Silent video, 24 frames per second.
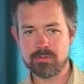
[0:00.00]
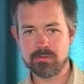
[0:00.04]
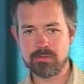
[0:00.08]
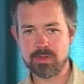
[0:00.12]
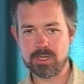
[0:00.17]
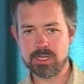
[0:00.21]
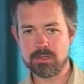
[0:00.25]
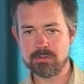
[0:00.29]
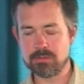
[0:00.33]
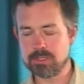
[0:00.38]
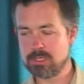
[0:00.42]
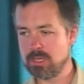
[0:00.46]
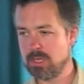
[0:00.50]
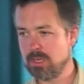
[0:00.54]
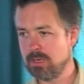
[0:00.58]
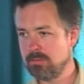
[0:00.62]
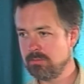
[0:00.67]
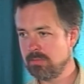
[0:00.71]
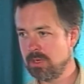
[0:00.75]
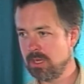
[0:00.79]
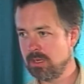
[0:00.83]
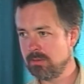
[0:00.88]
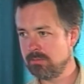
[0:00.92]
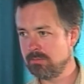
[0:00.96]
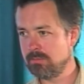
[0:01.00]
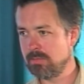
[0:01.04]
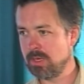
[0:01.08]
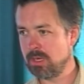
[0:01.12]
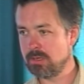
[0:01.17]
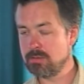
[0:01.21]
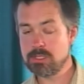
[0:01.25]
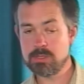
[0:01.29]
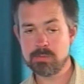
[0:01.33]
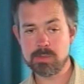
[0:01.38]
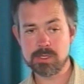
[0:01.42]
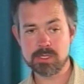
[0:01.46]
a very long time. I
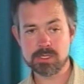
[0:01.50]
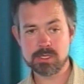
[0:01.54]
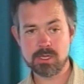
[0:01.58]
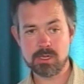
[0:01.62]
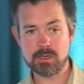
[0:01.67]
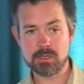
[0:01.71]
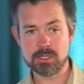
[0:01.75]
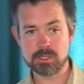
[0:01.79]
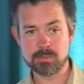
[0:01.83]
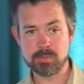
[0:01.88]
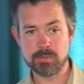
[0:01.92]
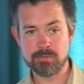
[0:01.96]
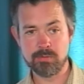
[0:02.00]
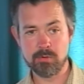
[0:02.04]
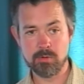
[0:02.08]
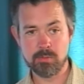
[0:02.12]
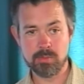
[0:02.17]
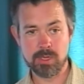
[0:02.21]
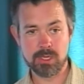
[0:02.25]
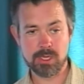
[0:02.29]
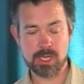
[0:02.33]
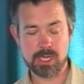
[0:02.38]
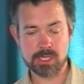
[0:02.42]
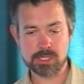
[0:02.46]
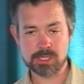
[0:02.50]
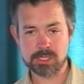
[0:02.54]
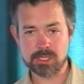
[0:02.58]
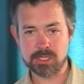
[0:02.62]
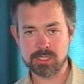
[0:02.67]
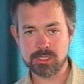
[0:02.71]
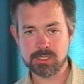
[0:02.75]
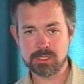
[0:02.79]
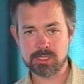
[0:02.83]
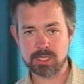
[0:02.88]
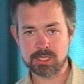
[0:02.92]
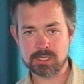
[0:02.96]
used to be a circus performer,
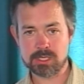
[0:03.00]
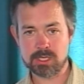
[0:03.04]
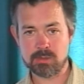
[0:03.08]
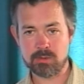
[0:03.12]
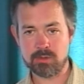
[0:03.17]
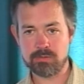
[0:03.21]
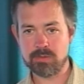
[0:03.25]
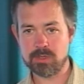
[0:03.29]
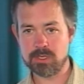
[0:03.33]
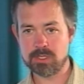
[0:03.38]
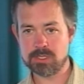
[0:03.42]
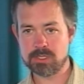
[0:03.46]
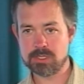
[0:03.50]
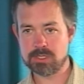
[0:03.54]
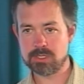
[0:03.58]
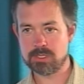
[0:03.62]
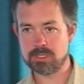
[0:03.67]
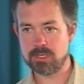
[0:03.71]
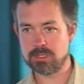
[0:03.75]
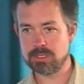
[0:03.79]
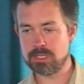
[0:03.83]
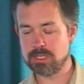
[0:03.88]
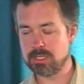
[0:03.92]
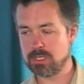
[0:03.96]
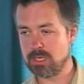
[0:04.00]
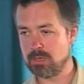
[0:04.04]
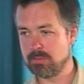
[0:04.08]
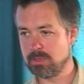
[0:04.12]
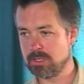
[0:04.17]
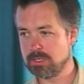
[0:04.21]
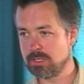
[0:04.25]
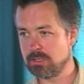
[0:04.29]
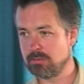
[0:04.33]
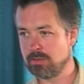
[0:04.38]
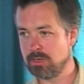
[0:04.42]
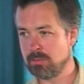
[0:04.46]
actually. That's how I first started
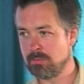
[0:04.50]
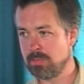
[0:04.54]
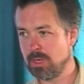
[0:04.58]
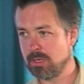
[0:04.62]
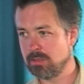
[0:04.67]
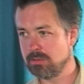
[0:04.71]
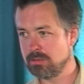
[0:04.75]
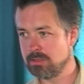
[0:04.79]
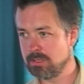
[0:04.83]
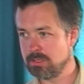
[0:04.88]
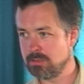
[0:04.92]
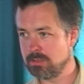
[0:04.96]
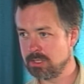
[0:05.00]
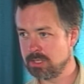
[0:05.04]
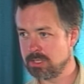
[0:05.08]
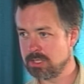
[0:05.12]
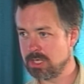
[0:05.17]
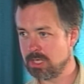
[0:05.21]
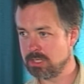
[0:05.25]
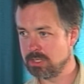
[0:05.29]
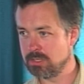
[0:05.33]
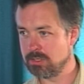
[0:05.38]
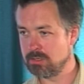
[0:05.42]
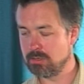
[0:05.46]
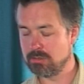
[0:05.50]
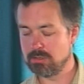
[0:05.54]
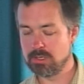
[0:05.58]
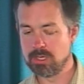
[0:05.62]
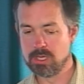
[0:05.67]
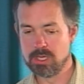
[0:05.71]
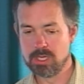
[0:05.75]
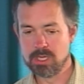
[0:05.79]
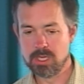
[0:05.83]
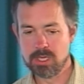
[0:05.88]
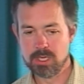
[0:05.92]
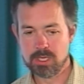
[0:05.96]
coming to Greenbelt and doing sessions on
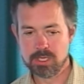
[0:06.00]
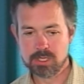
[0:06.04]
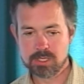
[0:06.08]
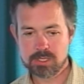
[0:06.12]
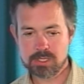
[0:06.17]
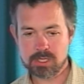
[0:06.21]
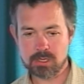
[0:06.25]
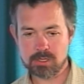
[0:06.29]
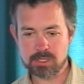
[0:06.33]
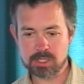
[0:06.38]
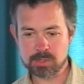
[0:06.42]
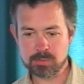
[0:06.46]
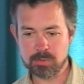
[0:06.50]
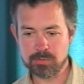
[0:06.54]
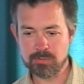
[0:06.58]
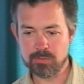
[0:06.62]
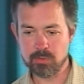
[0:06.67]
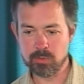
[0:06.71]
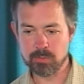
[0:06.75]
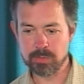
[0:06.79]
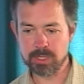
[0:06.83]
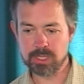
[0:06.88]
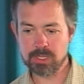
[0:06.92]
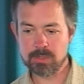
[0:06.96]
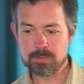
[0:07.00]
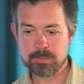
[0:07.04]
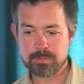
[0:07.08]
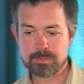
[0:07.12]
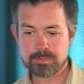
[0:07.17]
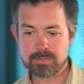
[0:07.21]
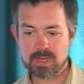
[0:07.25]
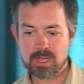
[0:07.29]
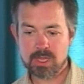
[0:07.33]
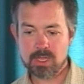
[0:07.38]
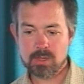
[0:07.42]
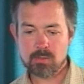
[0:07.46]
circus performing,
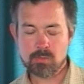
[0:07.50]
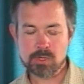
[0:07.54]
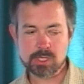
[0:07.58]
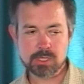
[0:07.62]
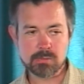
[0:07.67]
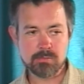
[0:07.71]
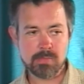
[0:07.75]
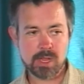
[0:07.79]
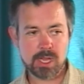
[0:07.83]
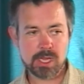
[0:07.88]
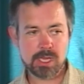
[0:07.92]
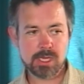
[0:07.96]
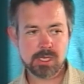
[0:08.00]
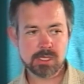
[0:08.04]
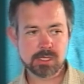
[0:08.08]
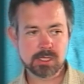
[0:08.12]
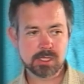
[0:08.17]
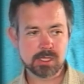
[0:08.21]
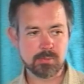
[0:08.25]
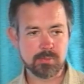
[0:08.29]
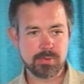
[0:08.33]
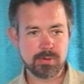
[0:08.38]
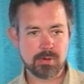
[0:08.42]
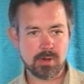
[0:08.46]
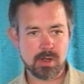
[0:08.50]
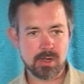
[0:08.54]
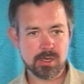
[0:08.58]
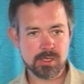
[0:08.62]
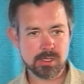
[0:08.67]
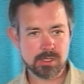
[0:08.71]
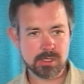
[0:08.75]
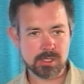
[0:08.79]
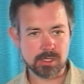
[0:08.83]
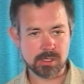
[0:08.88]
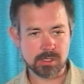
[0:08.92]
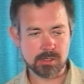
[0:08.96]
which may
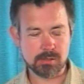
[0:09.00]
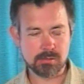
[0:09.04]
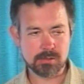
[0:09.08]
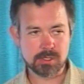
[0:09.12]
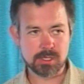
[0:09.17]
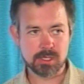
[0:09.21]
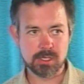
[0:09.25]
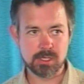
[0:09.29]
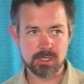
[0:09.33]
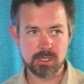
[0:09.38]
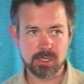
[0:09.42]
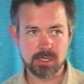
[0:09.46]
surprise you to